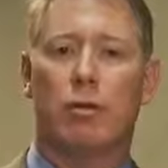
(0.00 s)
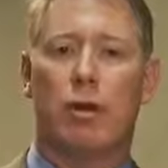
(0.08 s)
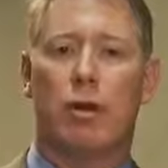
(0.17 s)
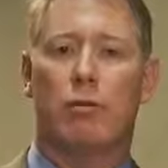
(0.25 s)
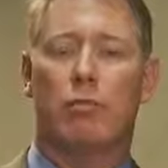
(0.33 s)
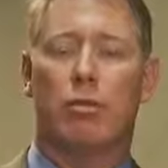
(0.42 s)

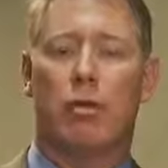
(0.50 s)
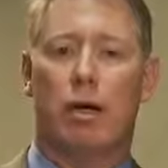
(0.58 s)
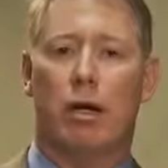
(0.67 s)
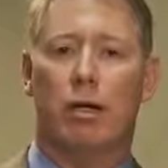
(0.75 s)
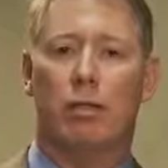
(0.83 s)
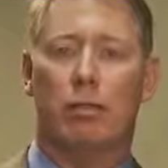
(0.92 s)
grade
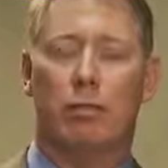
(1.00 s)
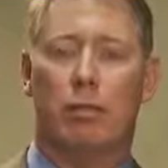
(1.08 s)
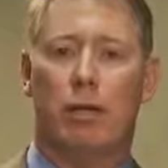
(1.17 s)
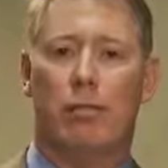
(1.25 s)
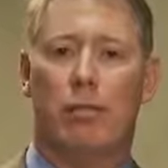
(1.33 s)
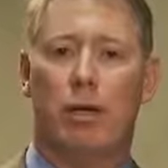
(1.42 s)
product
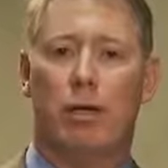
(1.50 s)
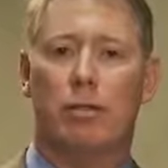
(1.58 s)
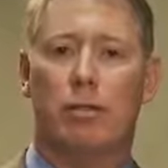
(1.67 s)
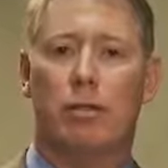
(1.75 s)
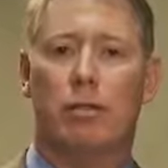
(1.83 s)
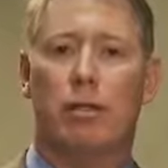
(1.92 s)
to my
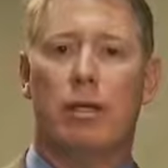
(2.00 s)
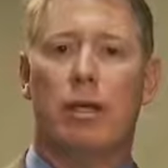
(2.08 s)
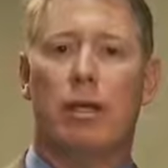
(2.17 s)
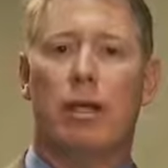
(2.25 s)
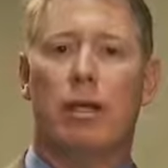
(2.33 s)
patients,